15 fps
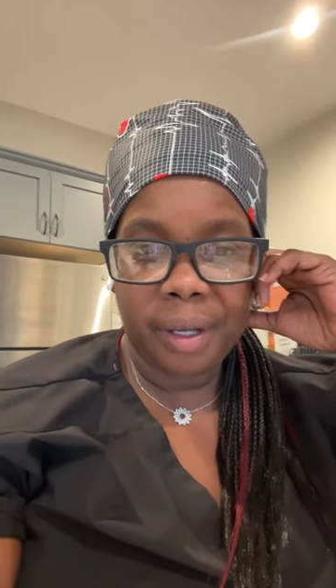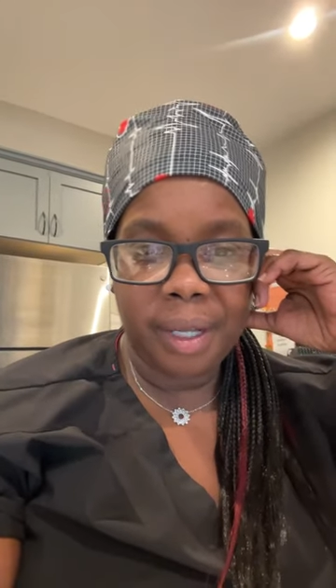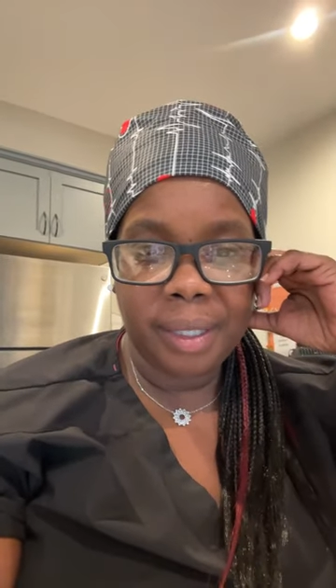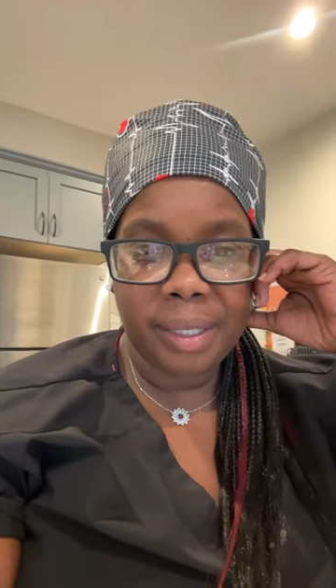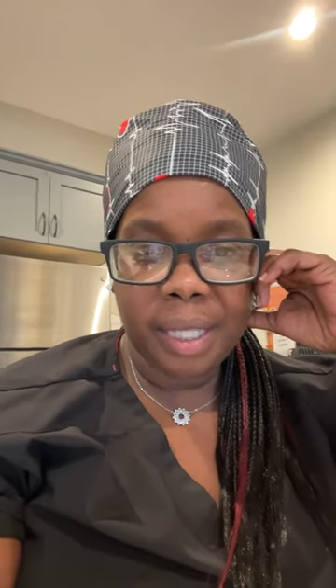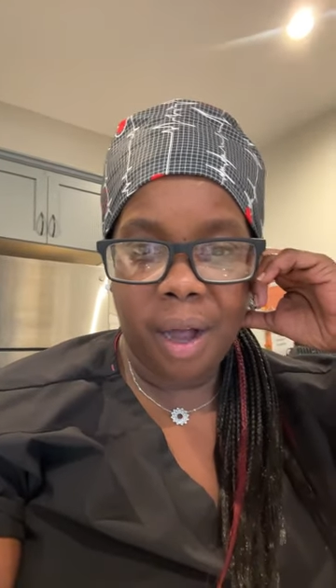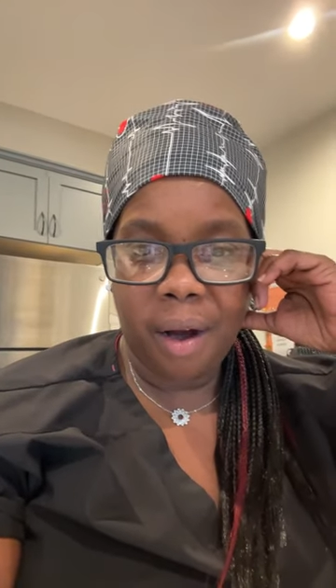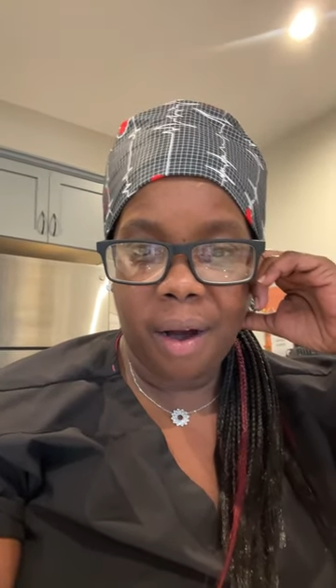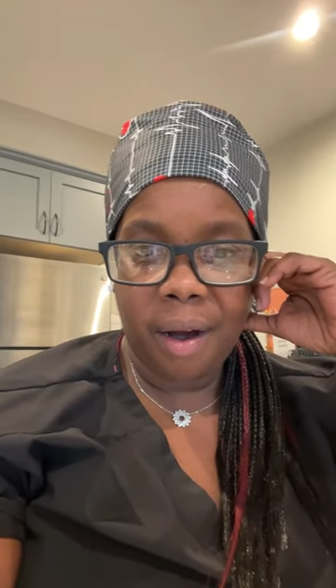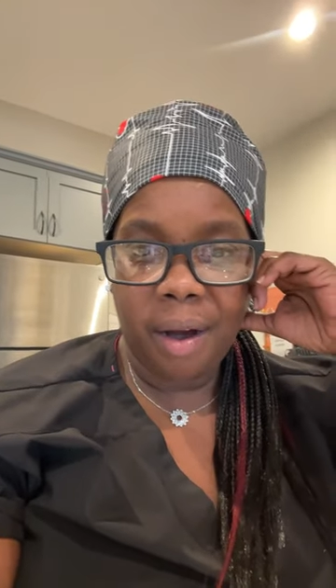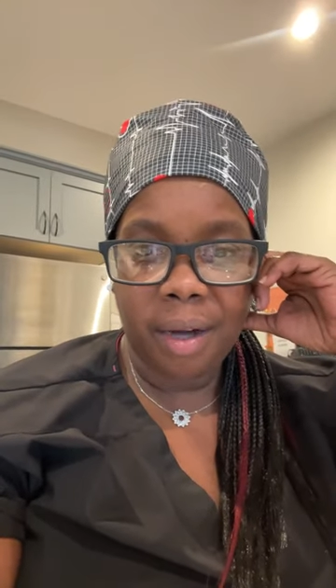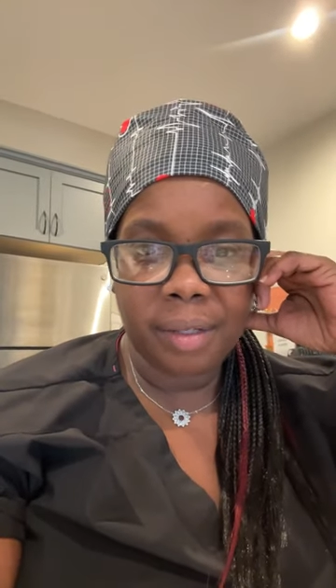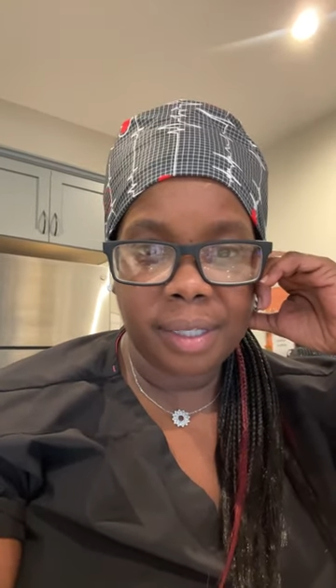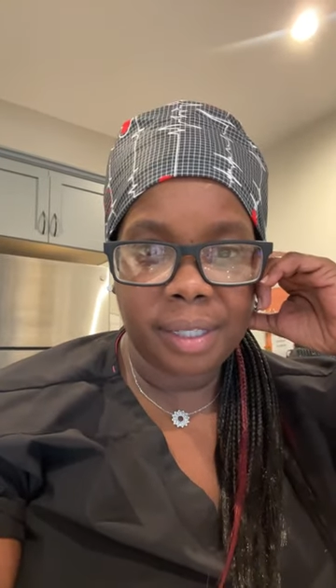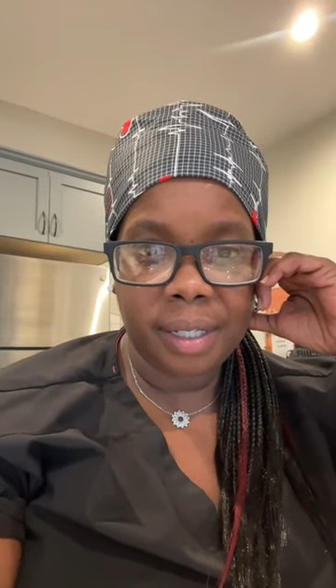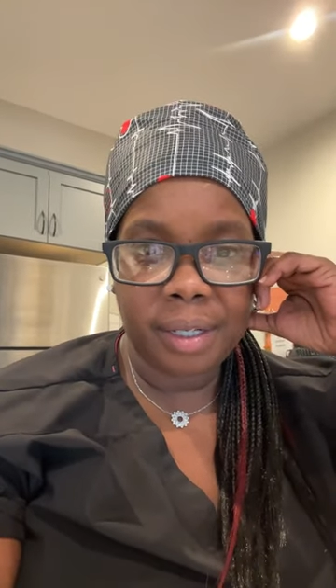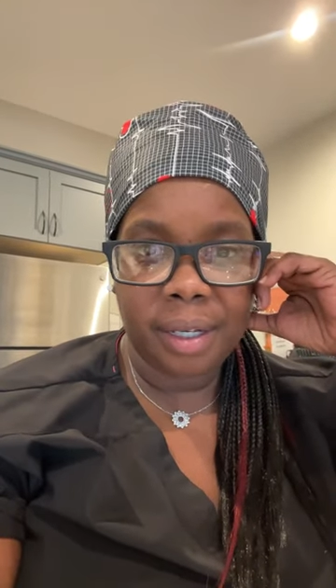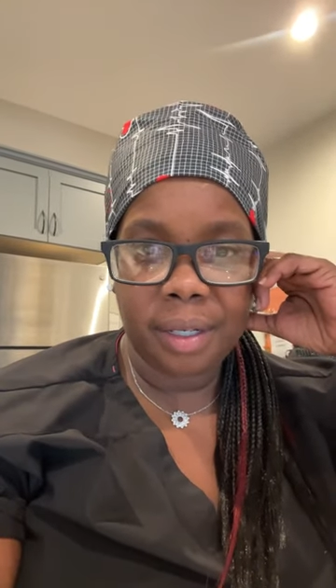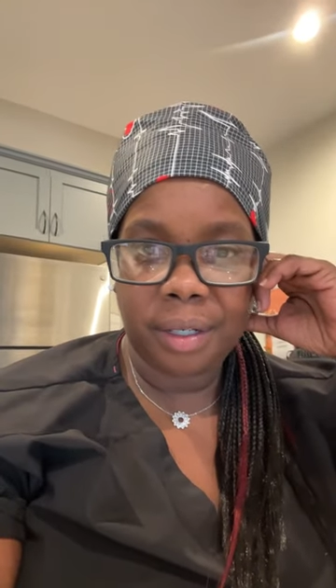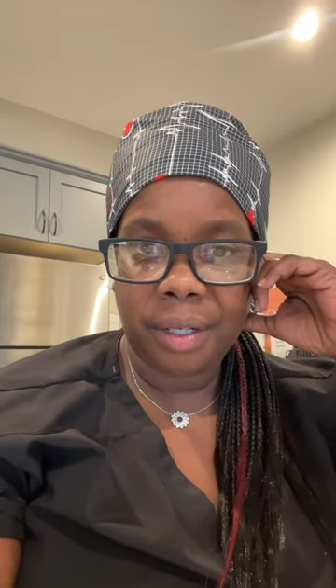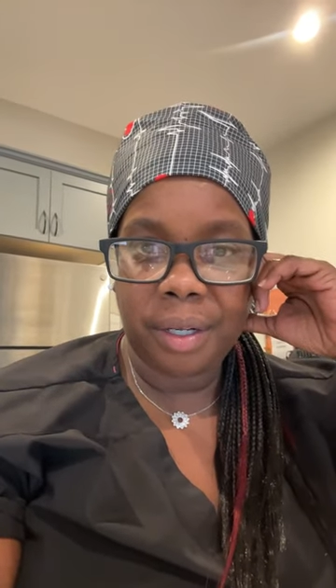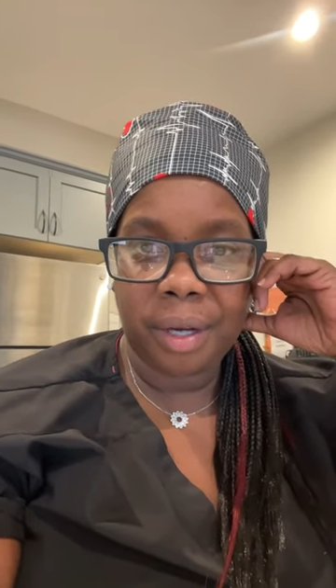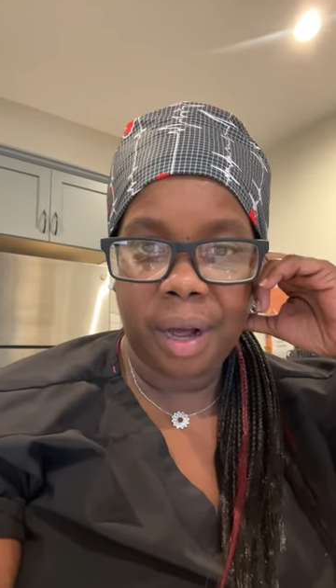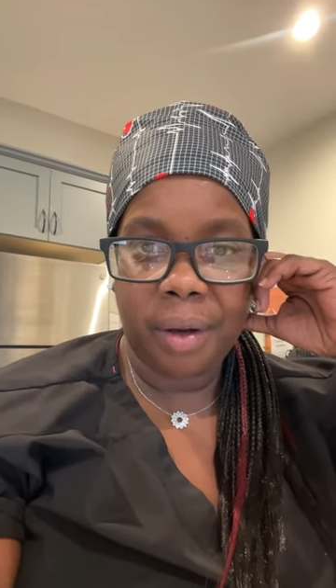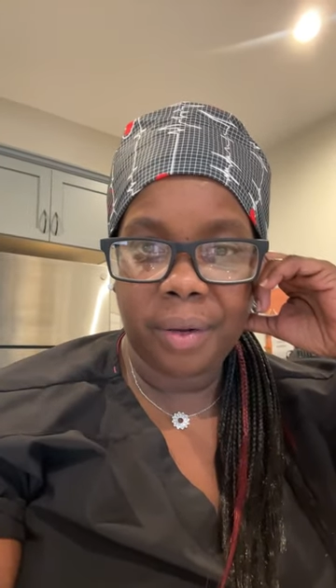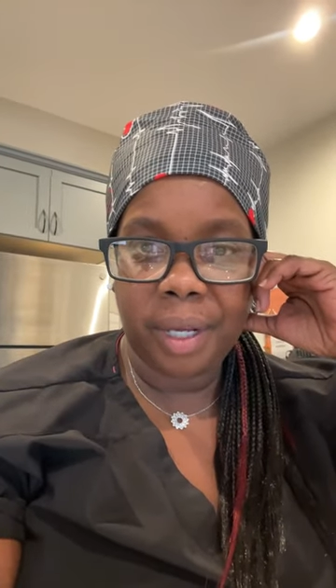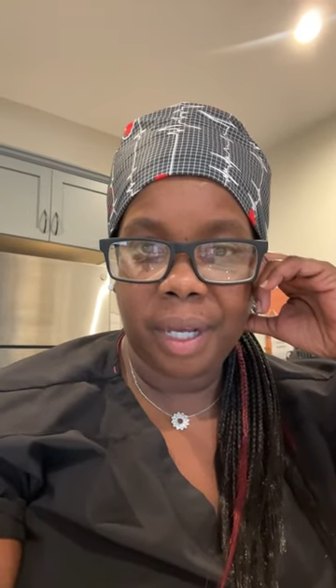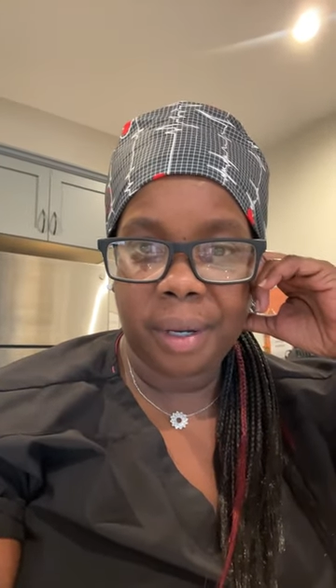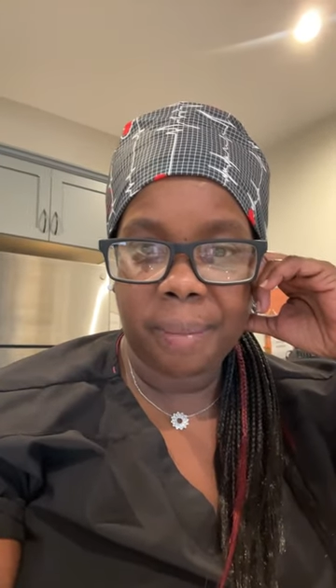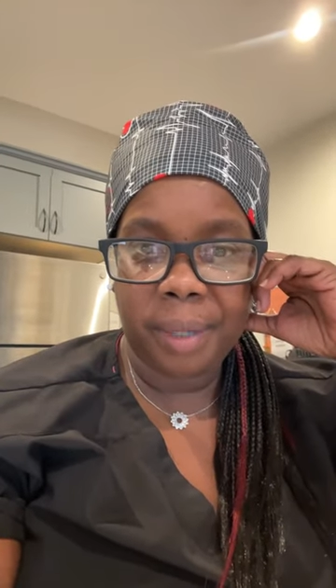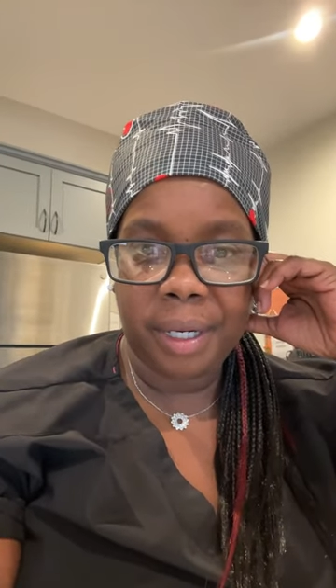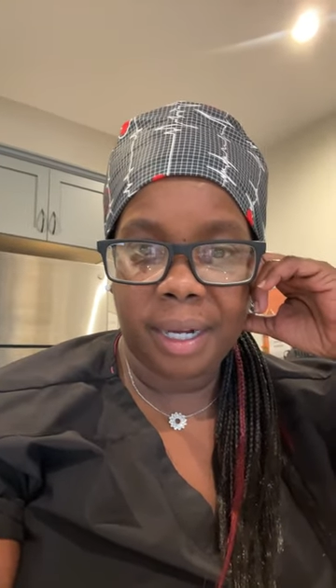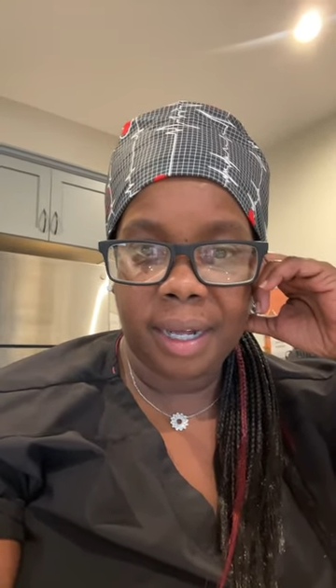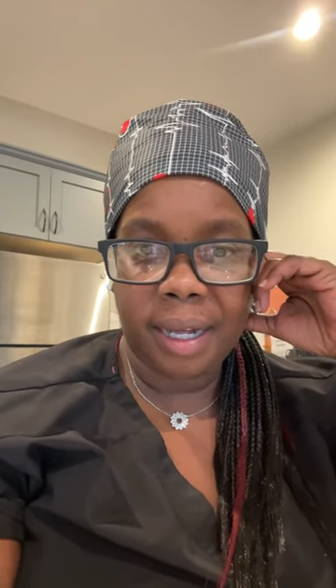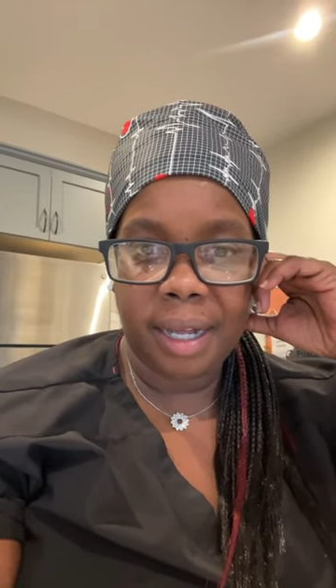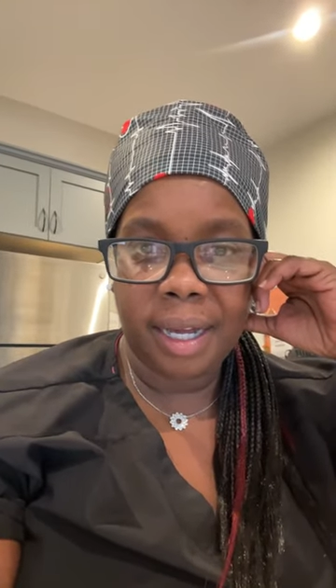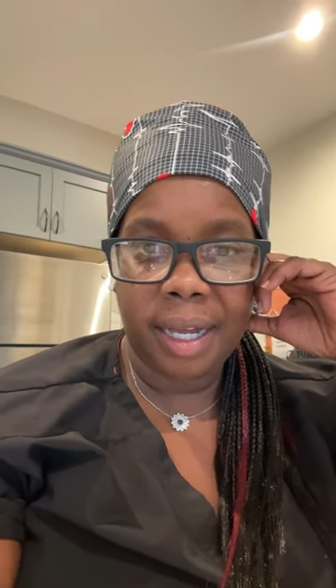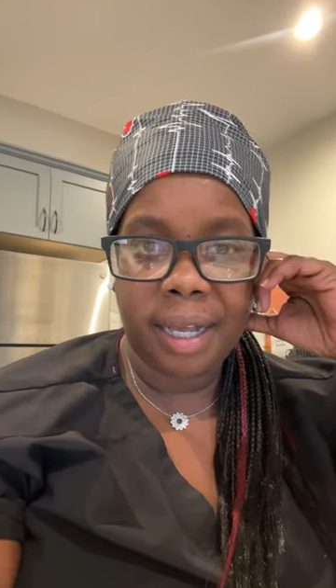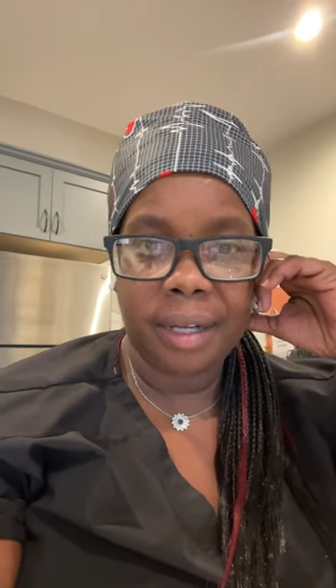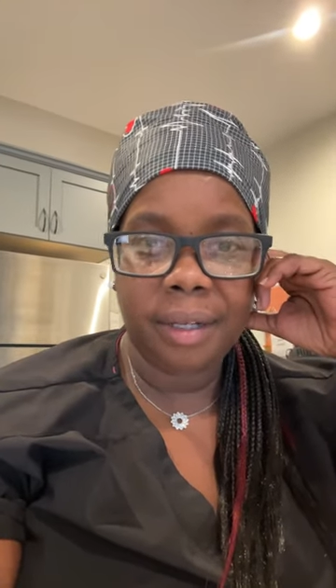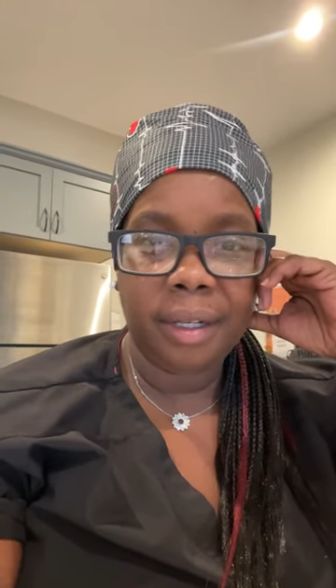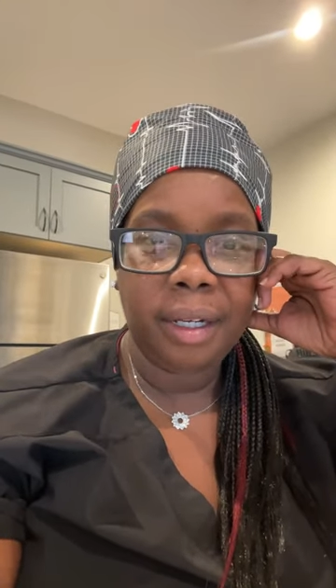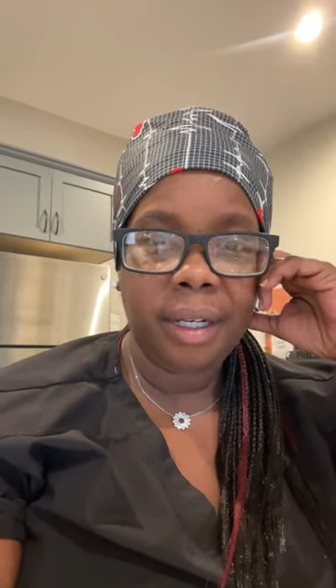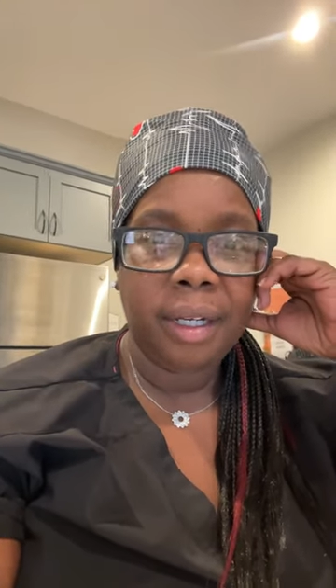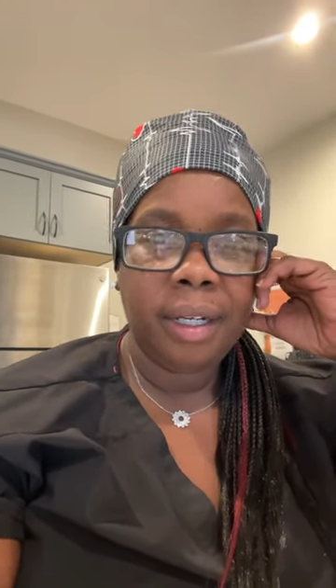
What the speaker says: it's hard to, you know, get them done and